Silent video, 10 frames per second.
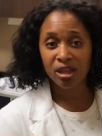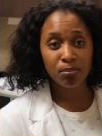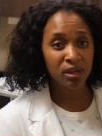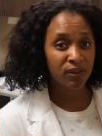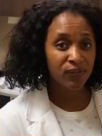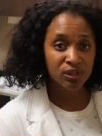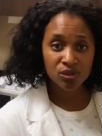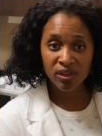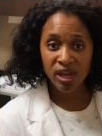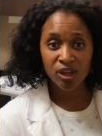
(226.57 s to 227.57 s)
the benefits
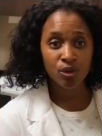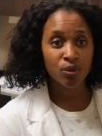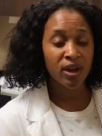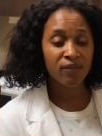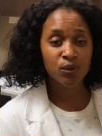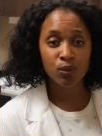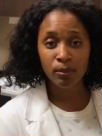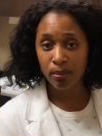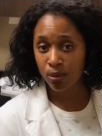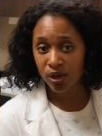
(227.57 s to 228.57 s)
are that you don't have to
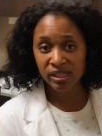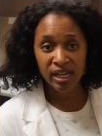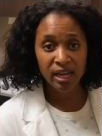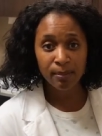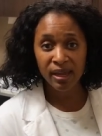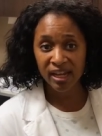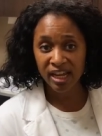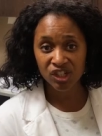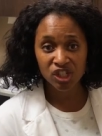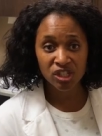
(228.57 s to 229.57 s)
remember to take
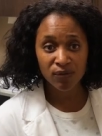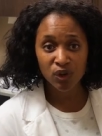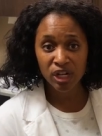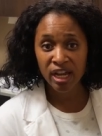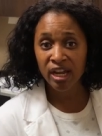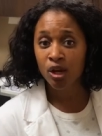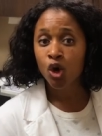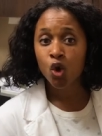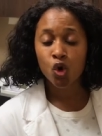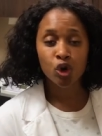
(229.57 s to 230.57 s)
medications every day
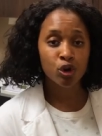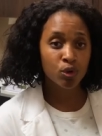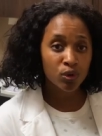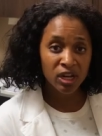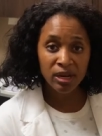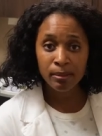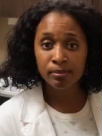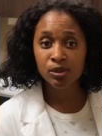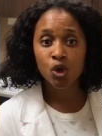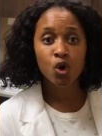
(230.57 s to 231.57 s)
or
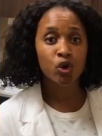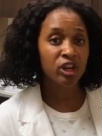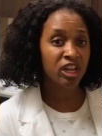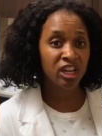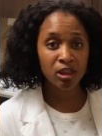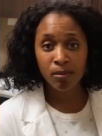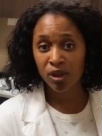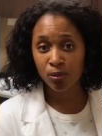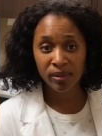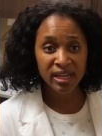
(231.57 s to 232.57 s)
creams or getting them
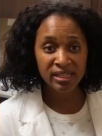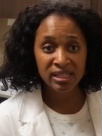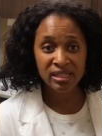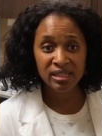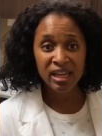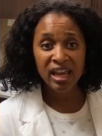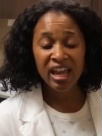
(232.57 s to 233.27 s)
other places